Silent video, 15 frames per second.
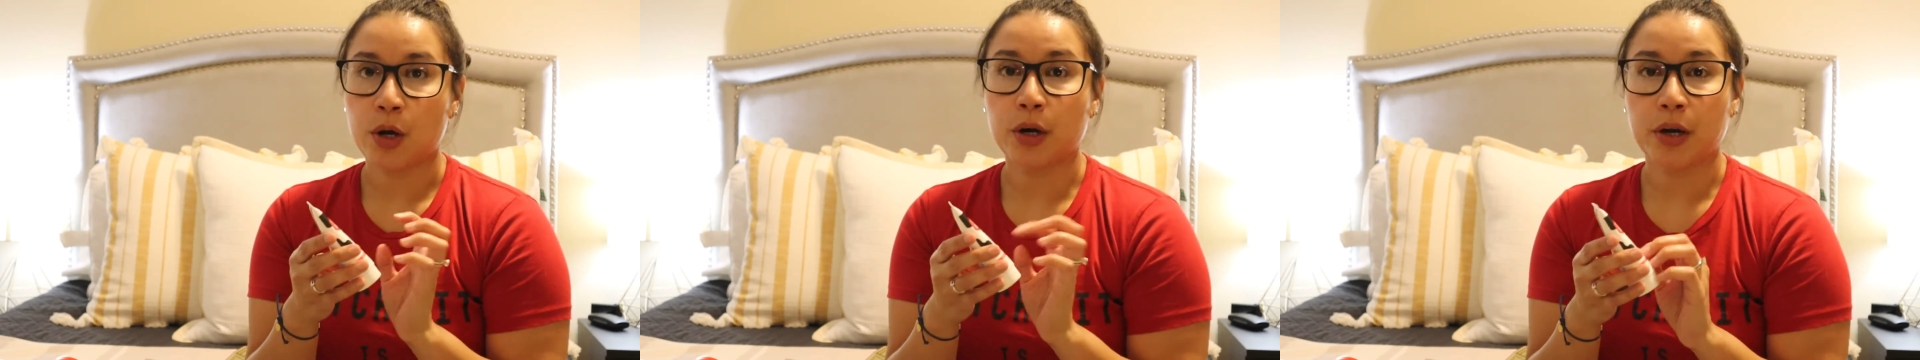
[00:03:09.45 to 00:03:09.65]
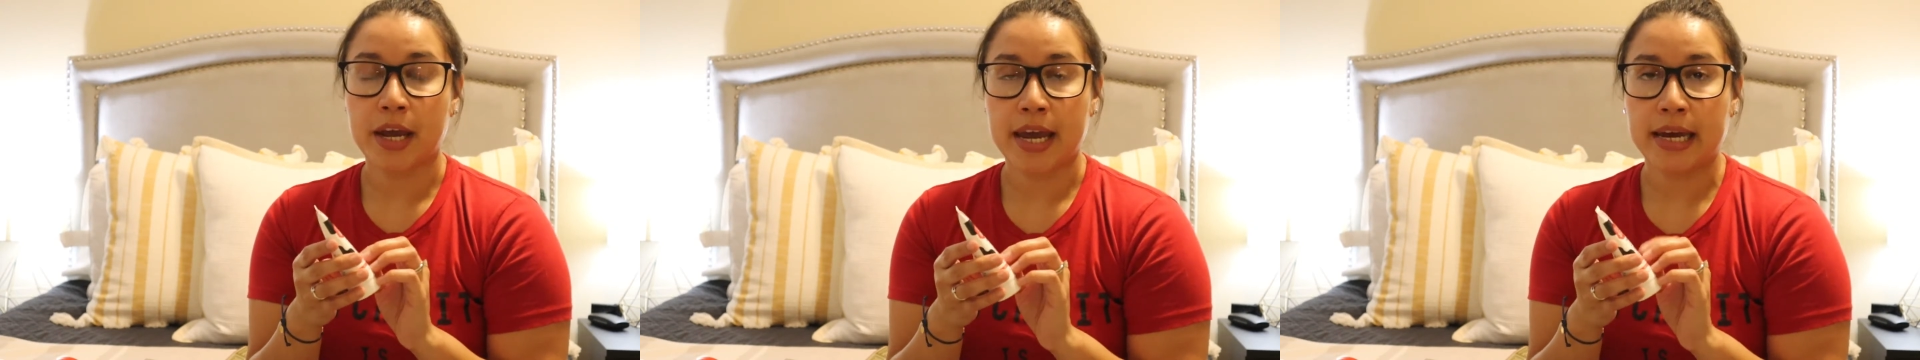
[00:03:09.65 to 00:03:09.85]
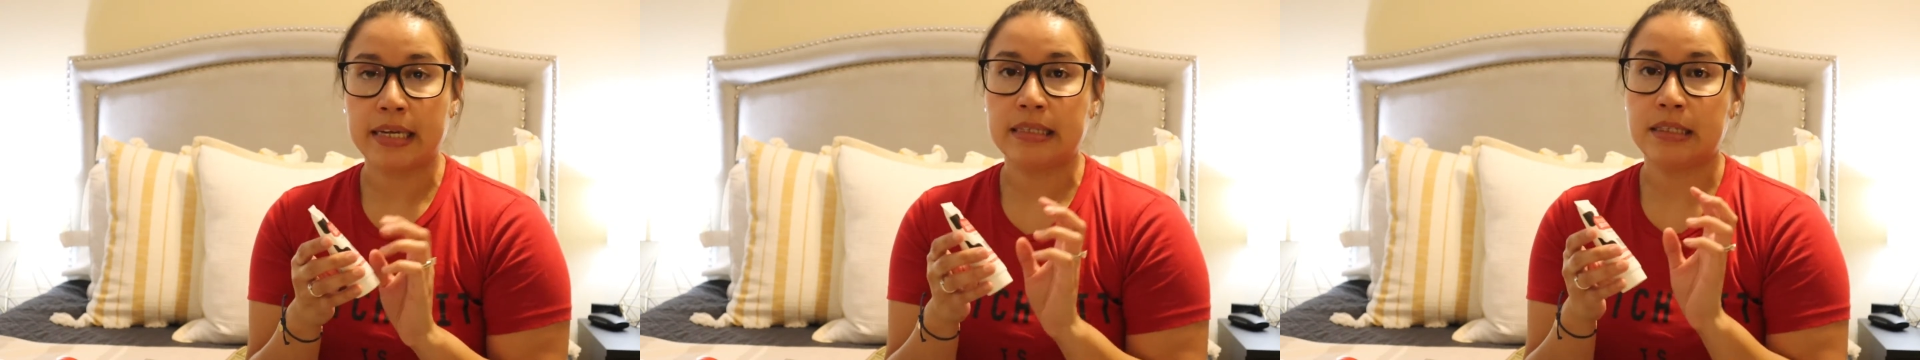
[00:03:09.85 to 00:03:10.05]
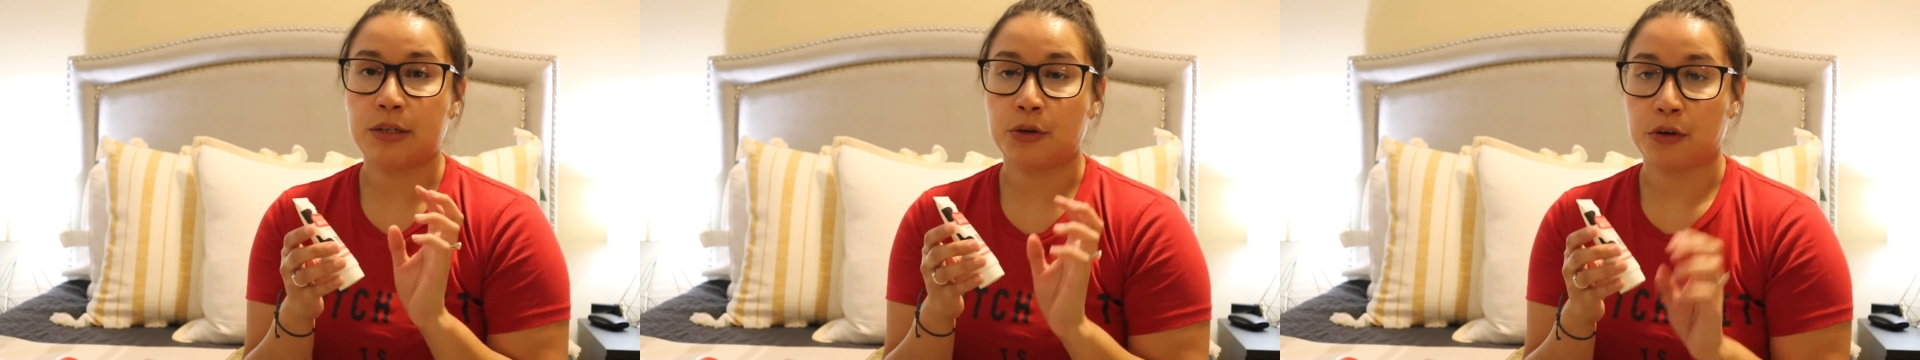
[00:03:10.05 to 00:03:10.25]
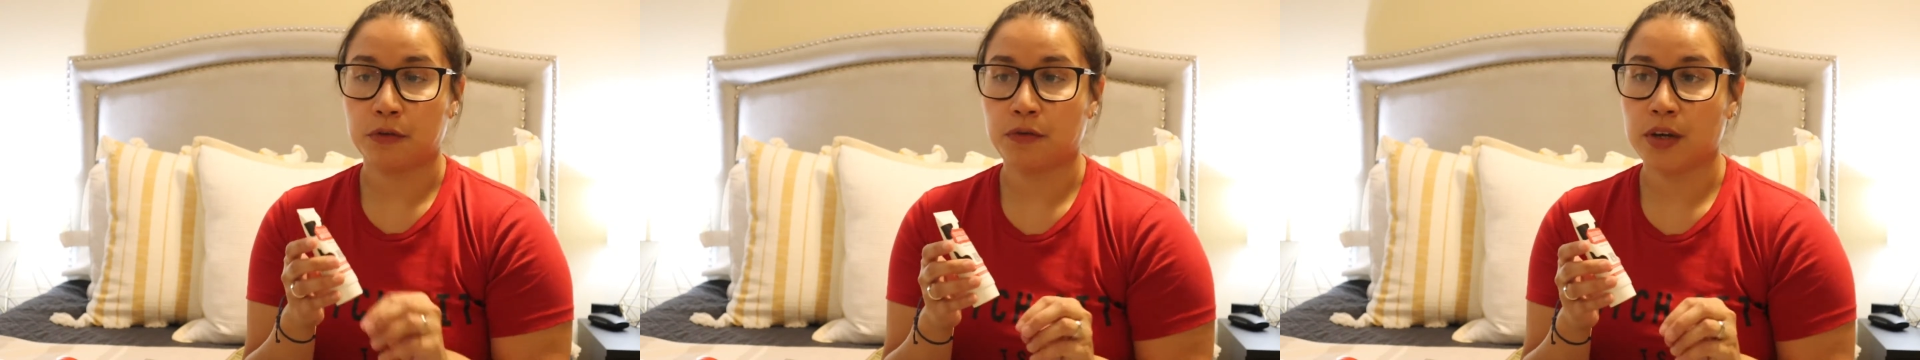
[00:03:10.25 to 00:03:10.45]
her hands
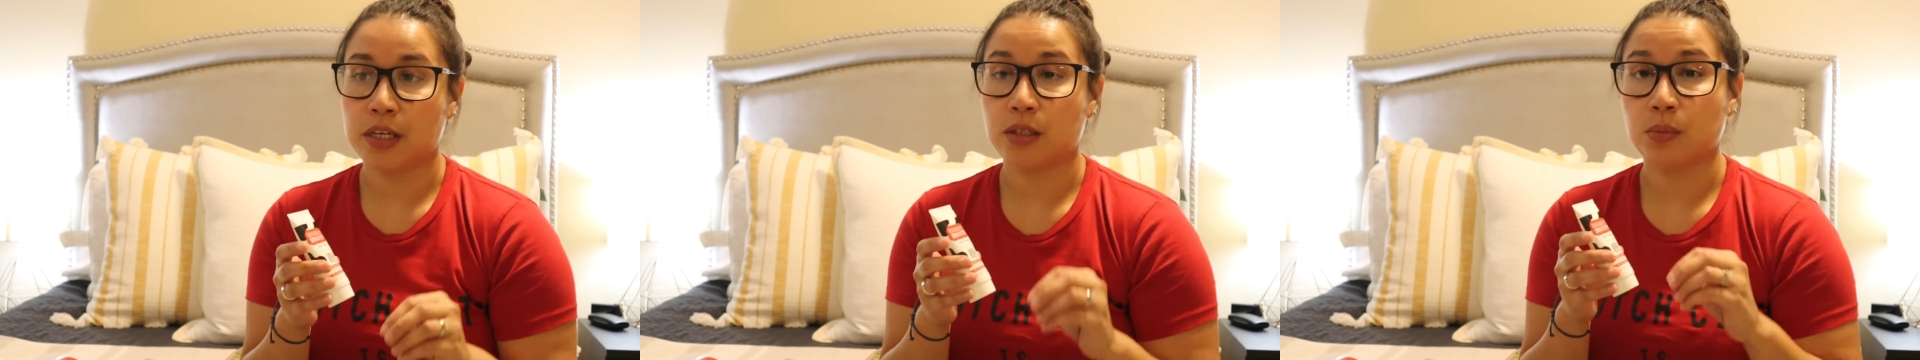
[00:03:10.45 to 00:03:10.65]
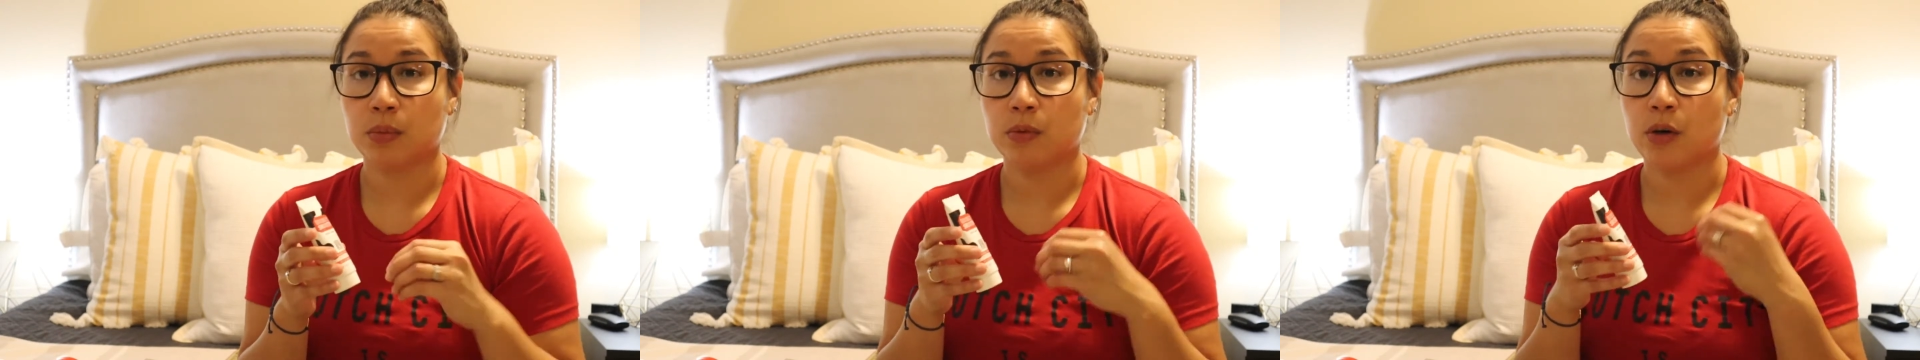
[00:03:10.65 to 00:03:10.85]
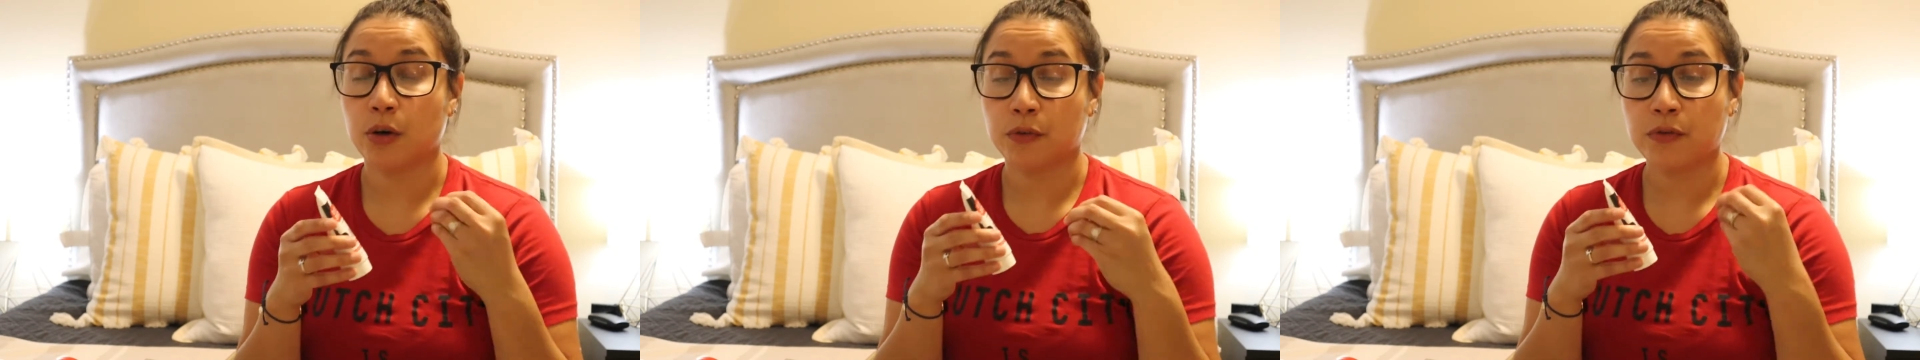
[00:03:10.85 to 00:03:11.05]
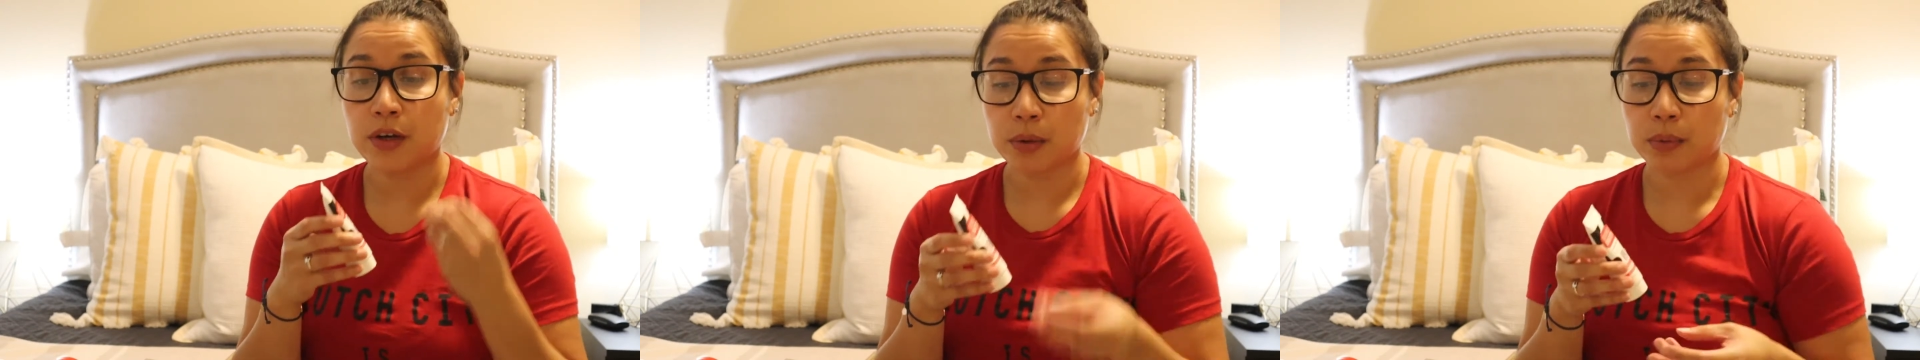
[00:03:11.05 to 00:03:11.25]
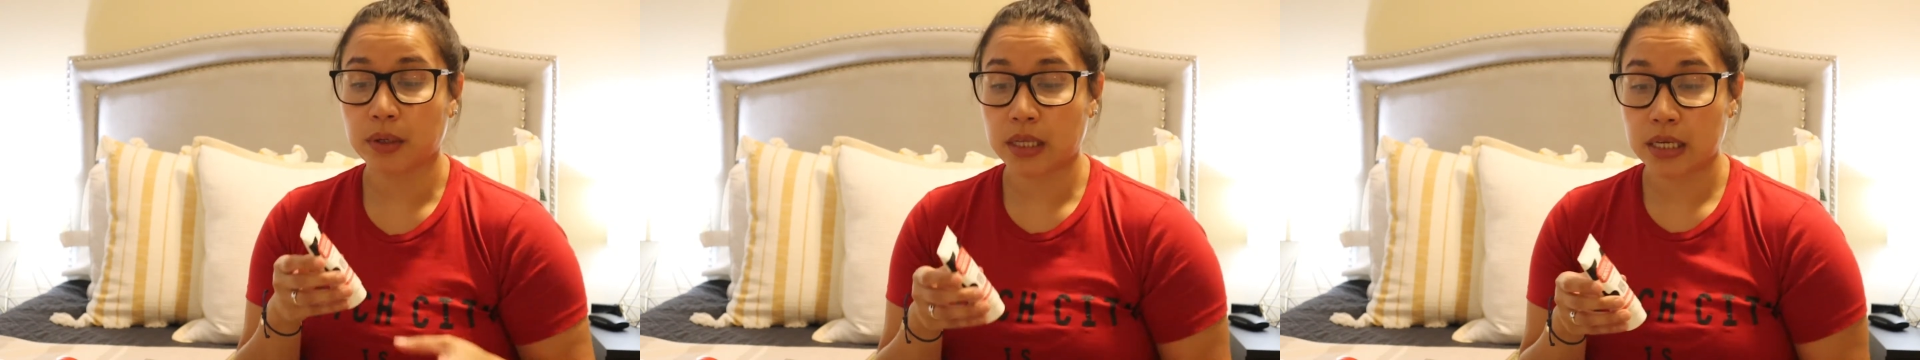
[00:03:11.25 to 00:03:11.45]
and her feet her
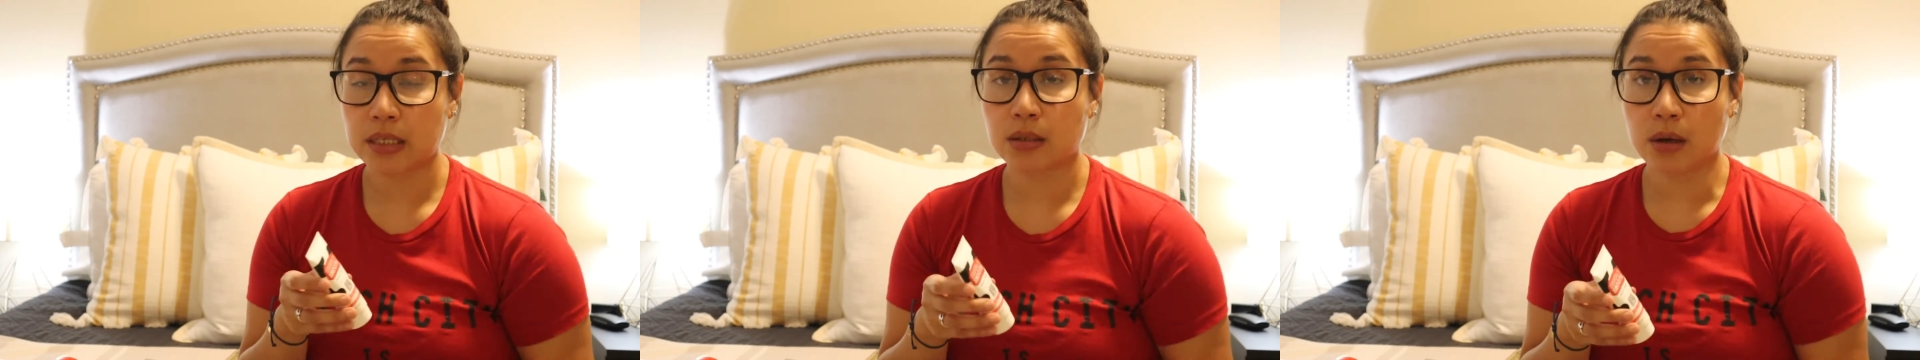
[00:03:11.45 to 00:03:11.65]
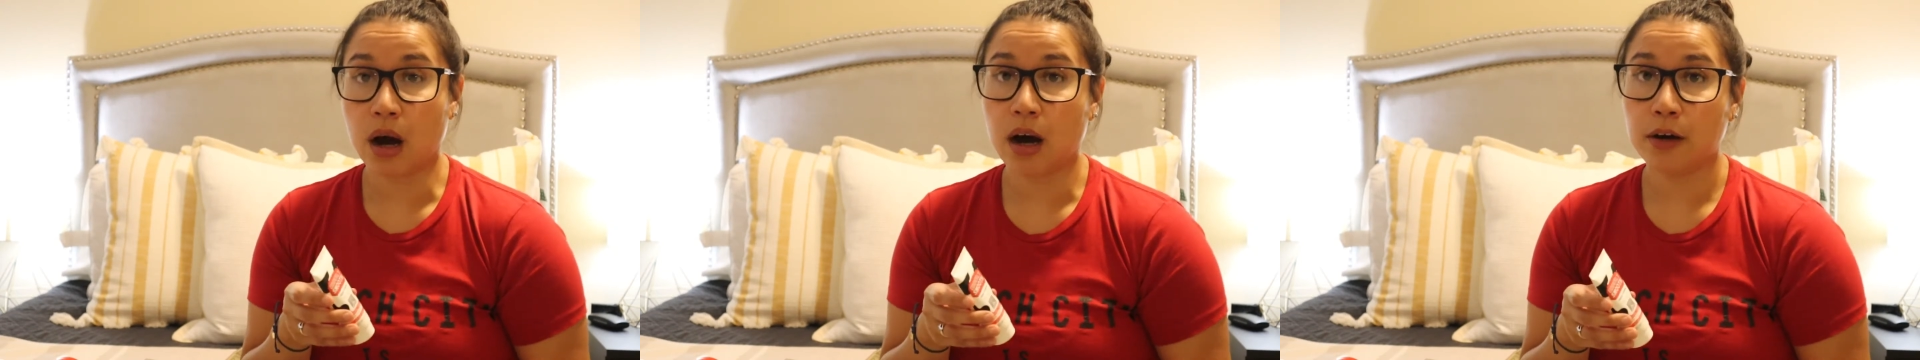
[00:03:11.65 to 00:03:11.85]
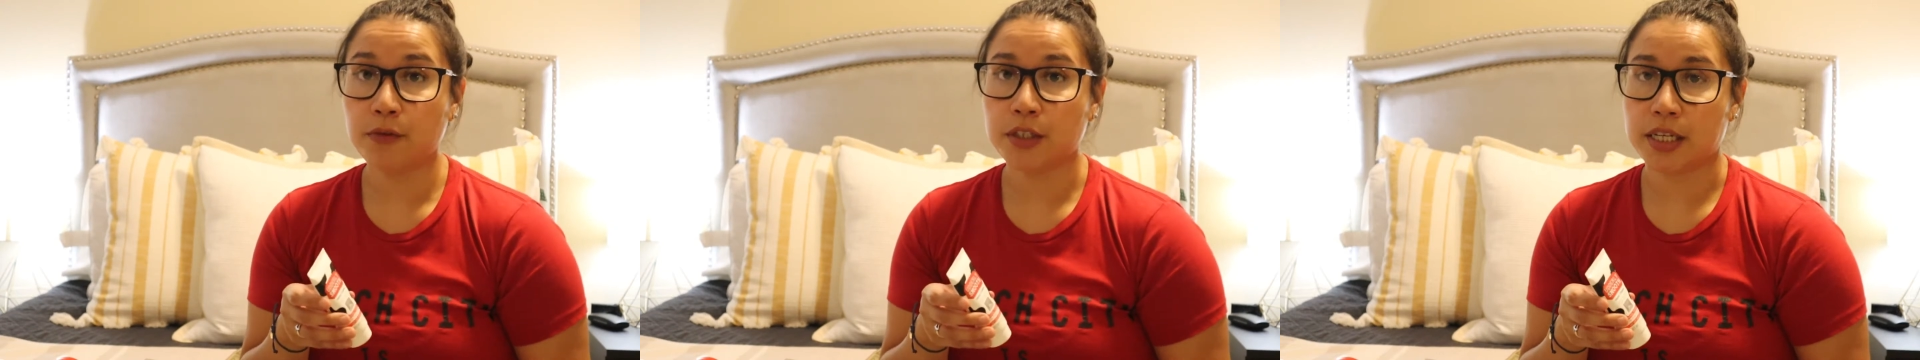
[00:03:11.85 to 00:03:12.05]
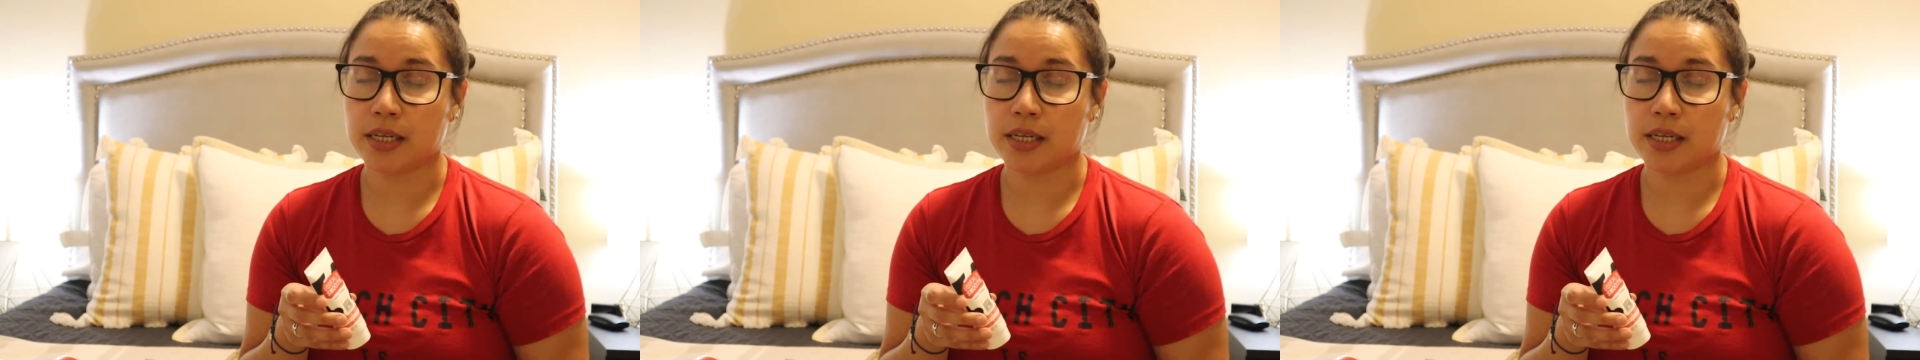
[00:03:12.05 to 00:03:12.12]
feet really soft,